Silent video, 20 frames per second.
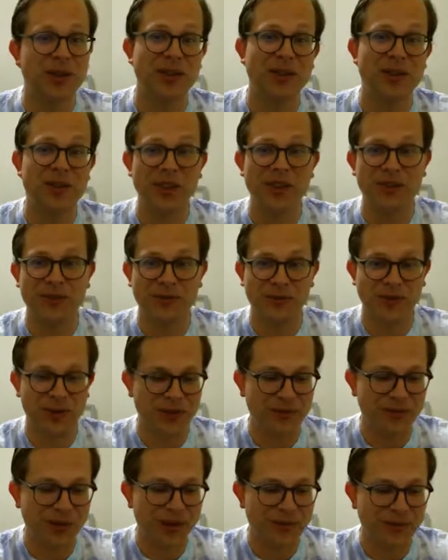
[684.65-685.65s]
I think, the
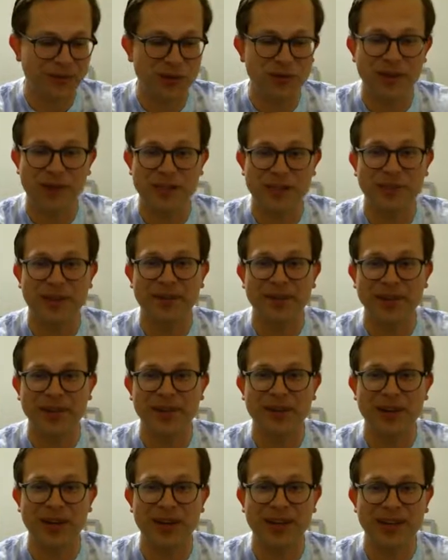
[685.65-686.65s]
45 rubies, but I've
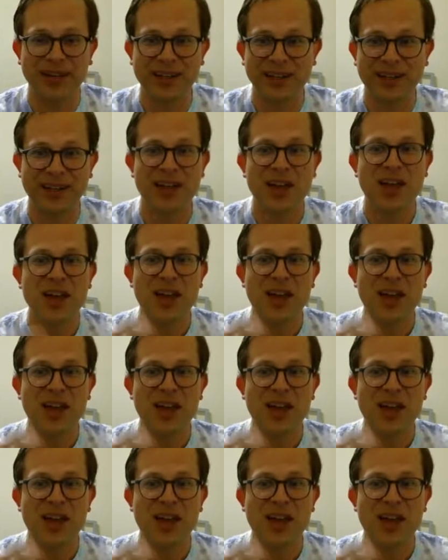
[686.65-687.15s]
never gotten it.